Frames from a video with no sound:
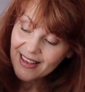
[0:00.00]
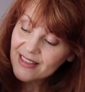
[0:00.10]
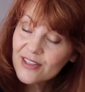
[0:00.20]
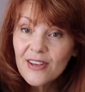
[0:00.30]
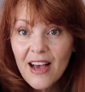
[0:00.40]

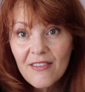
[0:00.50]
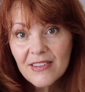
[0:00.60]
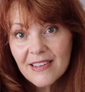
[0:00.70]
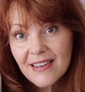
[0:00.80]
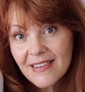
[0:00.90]
And so you have
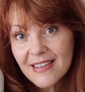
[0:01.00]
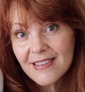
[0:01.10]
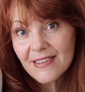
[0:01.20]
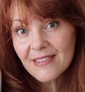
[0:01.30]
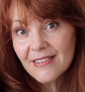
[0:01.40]
a nice
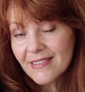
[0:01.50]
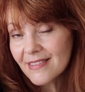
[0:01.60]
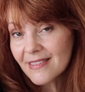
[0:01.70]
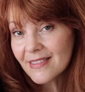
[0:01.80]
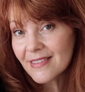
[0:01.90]
little
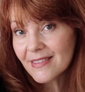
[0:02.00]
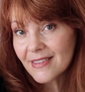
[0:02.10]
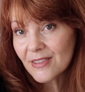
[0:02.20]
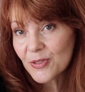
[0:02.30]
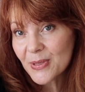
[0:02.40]

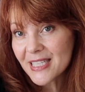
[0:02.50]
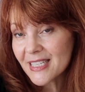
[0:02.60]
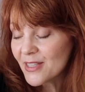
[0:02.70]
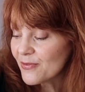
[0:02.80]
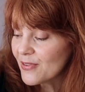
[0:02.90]
twist
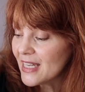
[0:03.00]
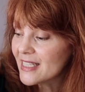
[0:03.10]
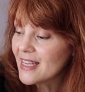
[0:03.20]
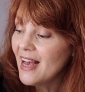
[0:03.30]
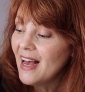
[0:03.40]
in the
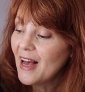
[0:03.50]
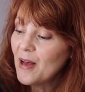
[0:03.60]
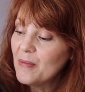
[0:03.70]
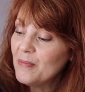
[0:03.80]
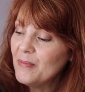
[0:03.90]
front.
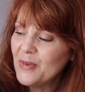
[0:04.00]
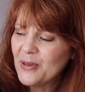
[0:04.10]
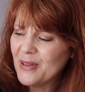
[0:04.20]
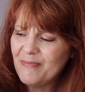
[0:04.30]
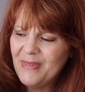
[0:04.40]
You
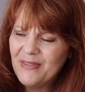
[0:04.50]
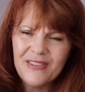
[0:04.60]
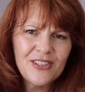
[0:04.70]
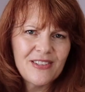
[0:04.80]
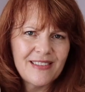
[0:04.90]
could even
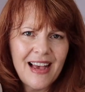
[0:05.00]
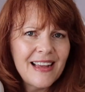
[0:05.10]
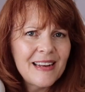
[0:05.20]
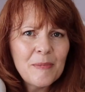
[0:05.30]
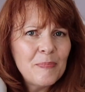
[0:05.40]
just tie
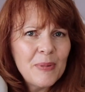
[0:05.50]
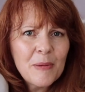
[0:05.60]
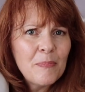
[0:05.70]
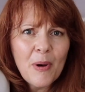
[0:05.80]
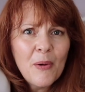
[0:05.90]
it in a
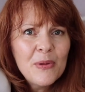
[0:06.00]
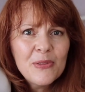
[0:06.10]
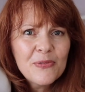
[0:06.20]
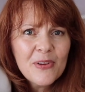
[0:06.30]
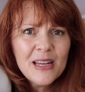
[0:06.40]
big bow in
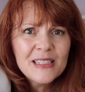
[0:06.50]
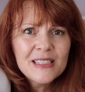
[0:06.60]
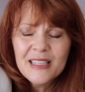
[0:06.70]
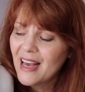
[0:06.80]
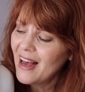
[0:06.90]
the
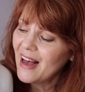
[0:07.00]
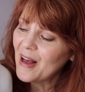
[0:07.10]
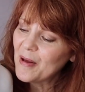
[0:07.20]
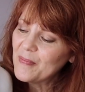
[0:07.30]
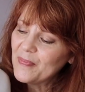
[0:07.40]
front.
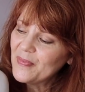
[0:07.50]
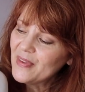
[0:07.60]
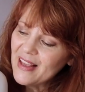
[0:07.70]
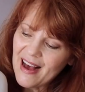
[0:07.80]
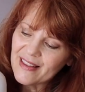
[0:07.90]

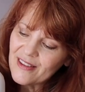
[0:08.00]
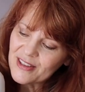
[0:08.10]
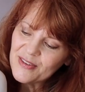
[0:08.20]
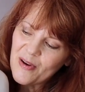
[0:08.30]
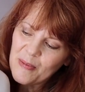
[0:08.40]
Yeah,
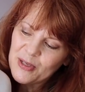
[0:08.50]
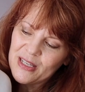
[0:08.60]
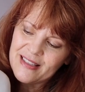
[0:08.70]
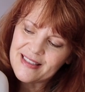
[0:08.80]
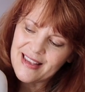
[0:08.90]
lots of
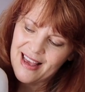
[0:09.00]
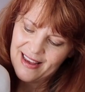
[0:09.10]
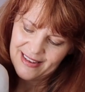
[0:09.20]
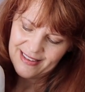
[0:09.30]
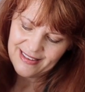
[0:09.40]
options.
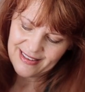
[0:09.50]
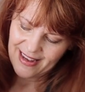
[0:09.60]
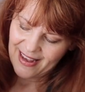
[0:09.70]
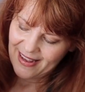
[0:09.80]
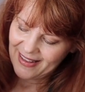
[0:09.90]
And
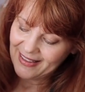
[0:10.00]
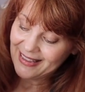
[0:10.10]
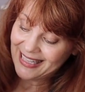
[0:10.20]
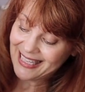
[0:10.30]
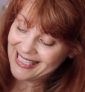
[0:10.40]

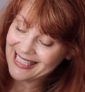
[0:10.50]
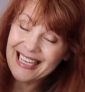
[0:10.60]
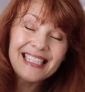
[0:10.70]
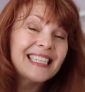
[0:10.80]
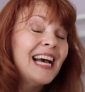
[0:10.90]
like I
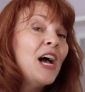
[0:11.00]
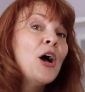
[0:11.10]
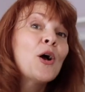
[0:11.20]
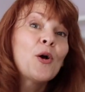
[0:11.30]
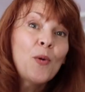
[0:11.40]
said,
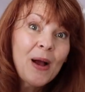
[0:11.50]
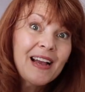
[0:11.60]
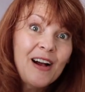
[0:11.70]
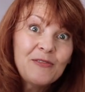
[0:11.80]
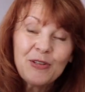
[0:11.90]

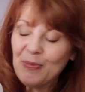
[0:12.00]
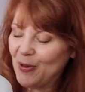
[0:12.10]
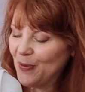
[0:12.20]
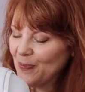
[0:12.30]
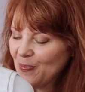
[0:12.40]
quite
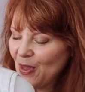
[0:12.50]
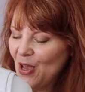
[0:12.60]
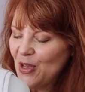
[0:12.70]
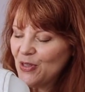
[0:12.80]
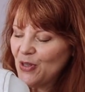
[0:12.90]
comfortable.
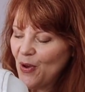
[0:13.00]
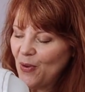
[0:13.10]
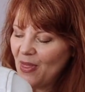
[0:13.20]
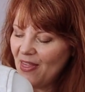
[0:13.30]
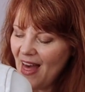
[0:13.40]

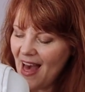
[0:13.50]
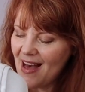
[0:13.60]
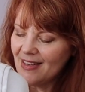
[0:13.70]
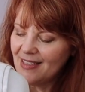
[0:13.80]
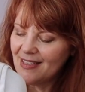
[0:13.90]
So
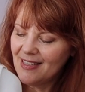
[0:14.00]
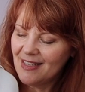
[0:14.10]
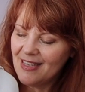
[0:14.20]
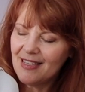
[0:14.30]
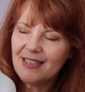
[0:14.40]
that
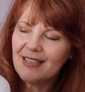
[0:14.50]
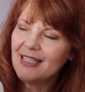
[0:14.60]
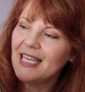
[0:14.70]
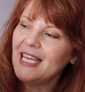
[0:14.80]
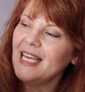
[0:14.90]
is
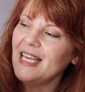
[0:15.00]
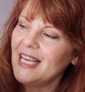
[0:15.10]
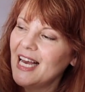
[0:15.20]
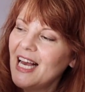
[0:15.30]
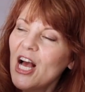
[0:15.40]
the